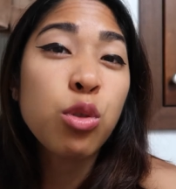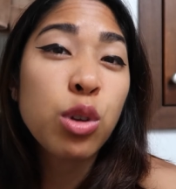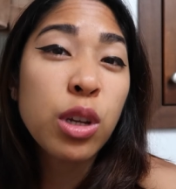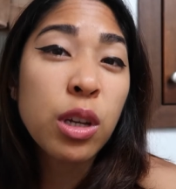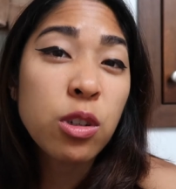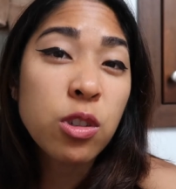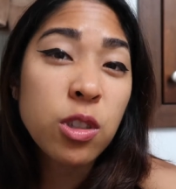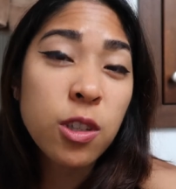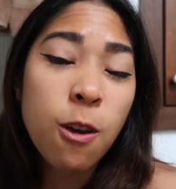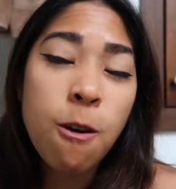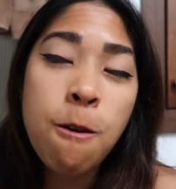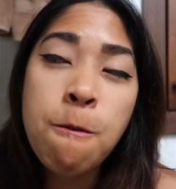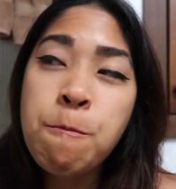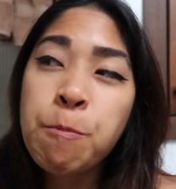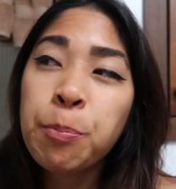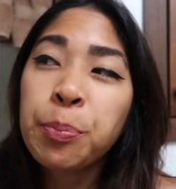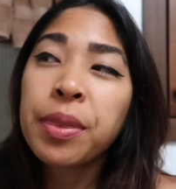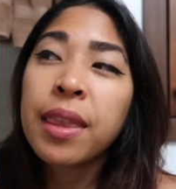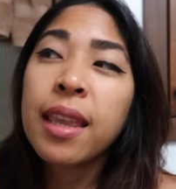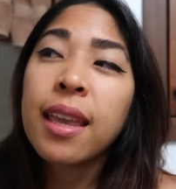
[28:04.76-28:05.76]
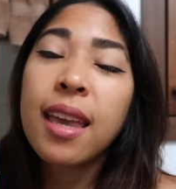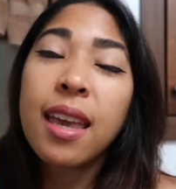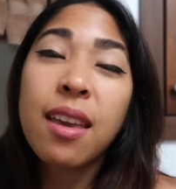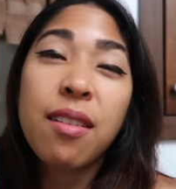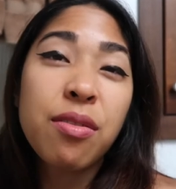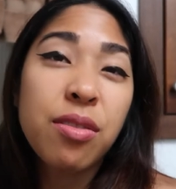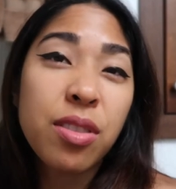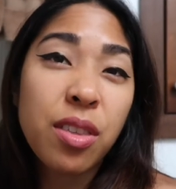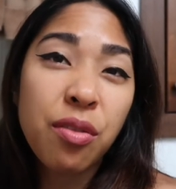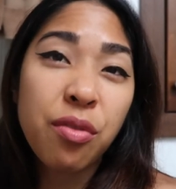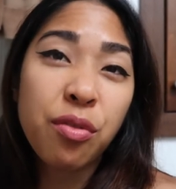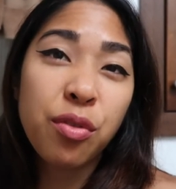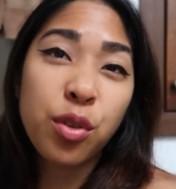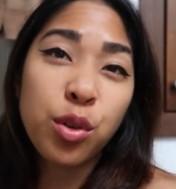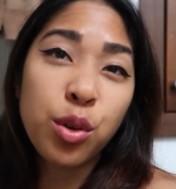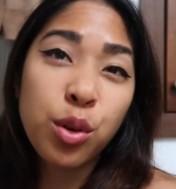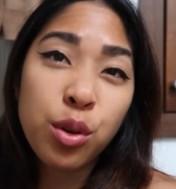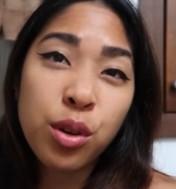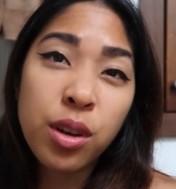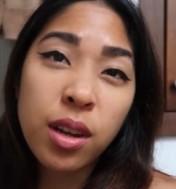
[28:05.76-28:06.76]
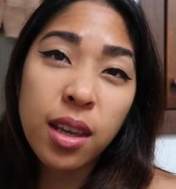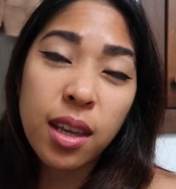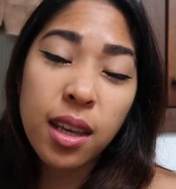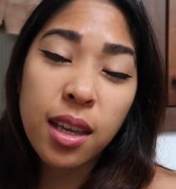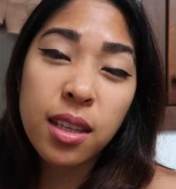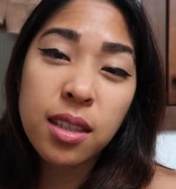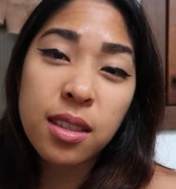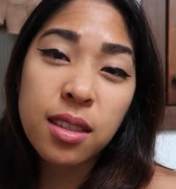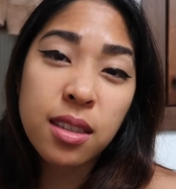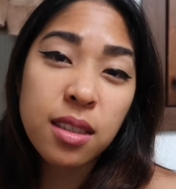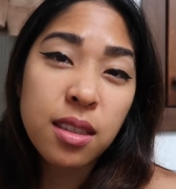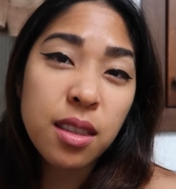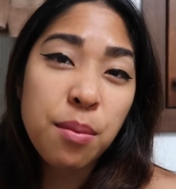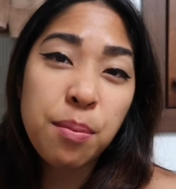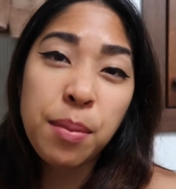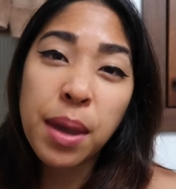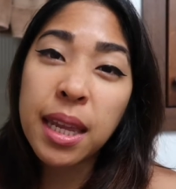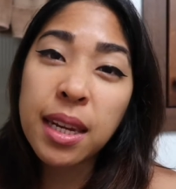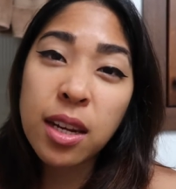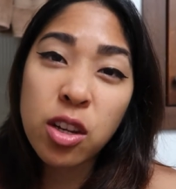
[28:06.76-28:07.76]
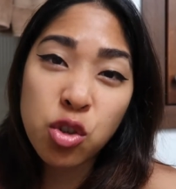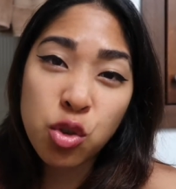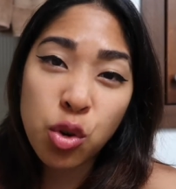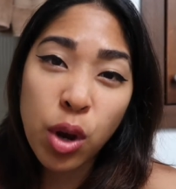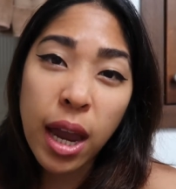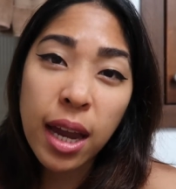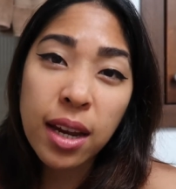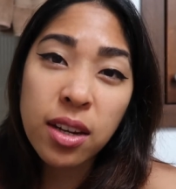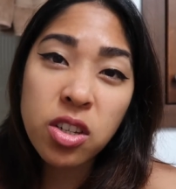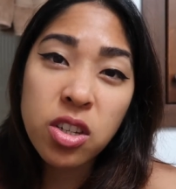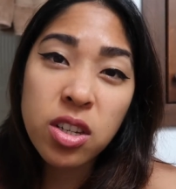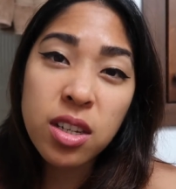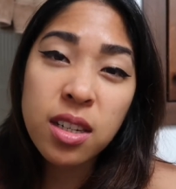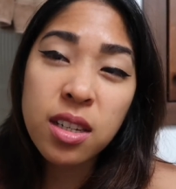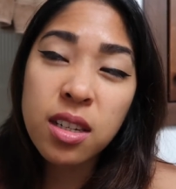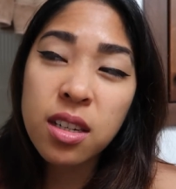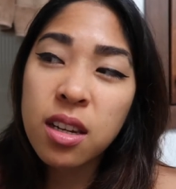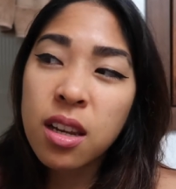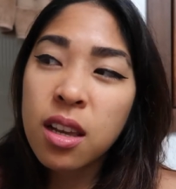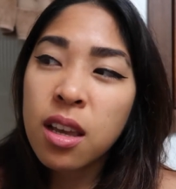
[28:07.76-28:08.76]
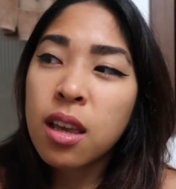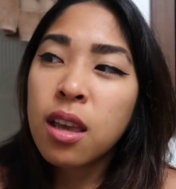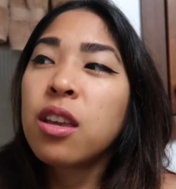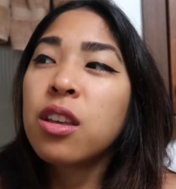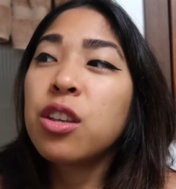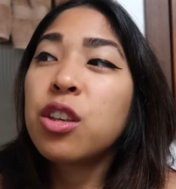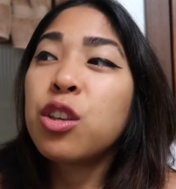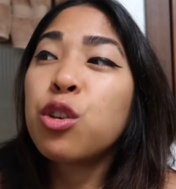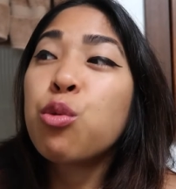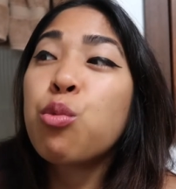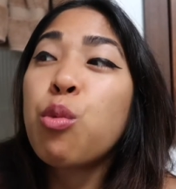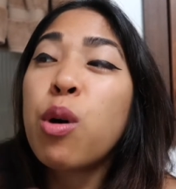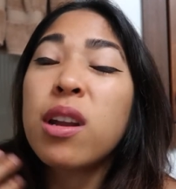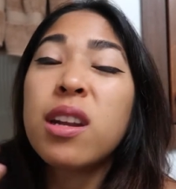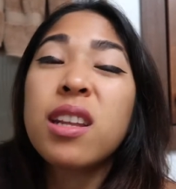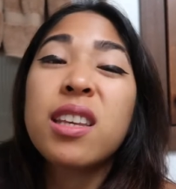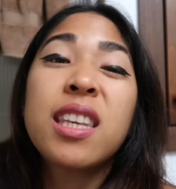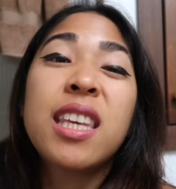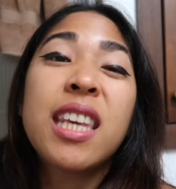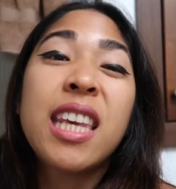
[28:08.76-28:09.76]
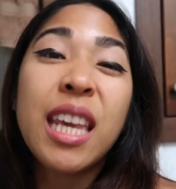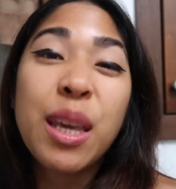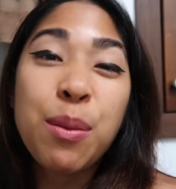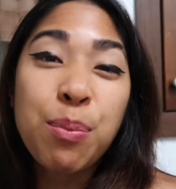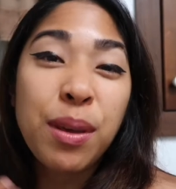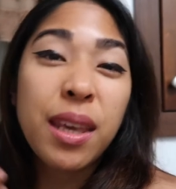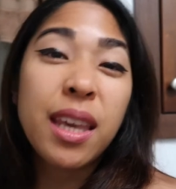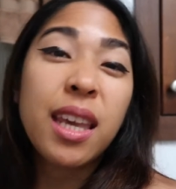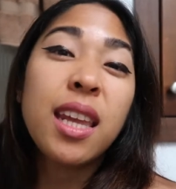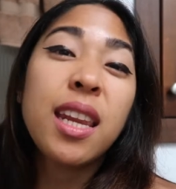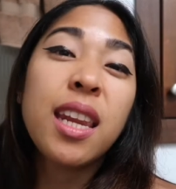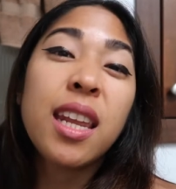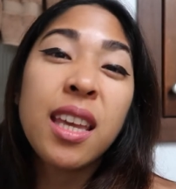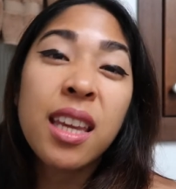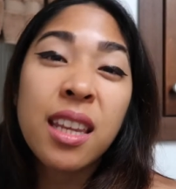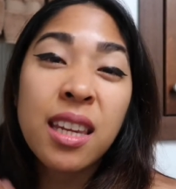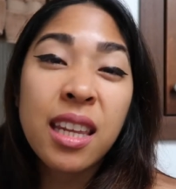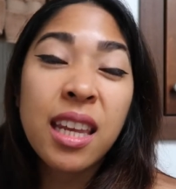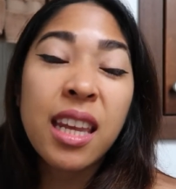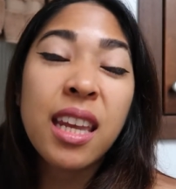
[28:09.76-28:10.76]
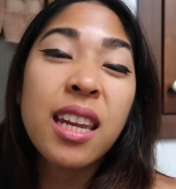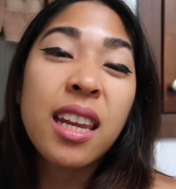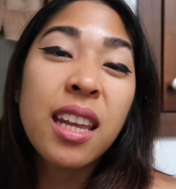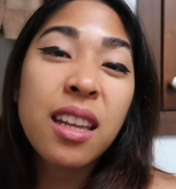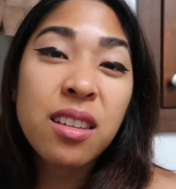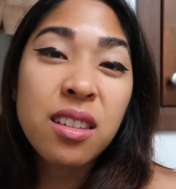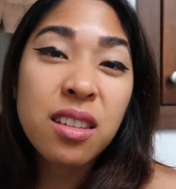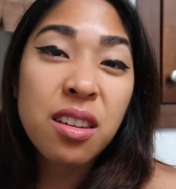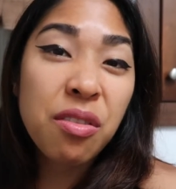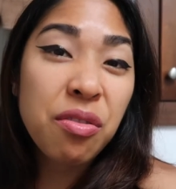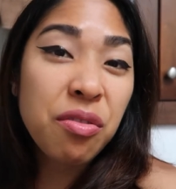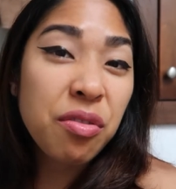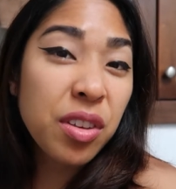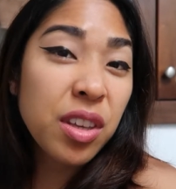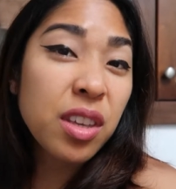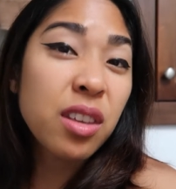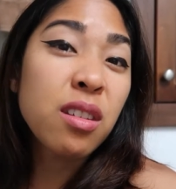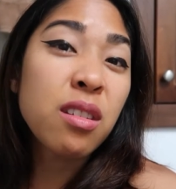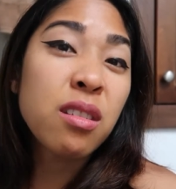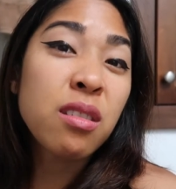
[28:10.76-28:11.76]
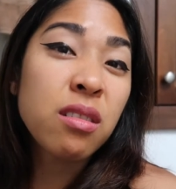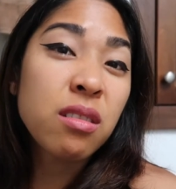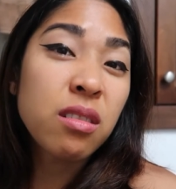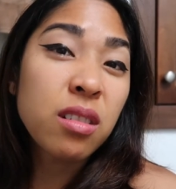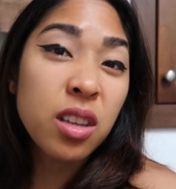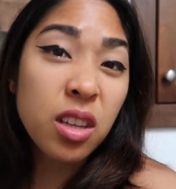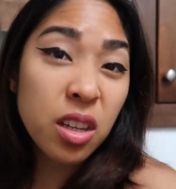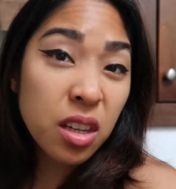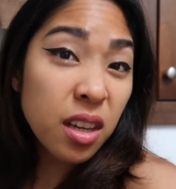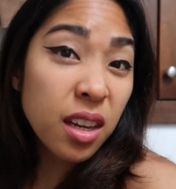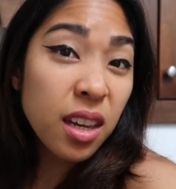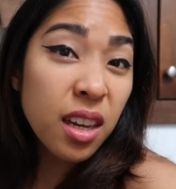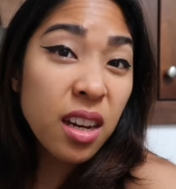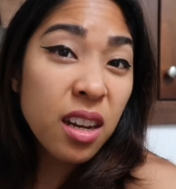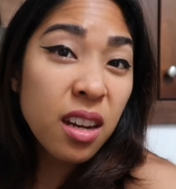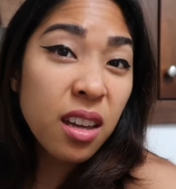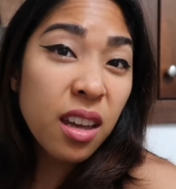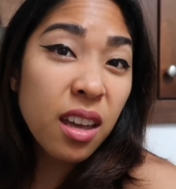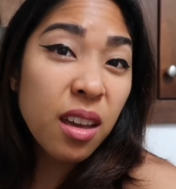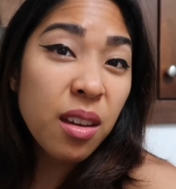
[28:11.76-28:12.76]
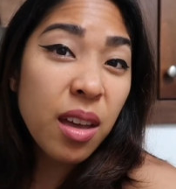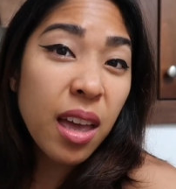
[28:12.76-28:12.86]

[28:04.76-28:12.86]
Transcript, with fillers: three years ago, if the food is the main attraction, you'll want to keep eating and eating to feel good.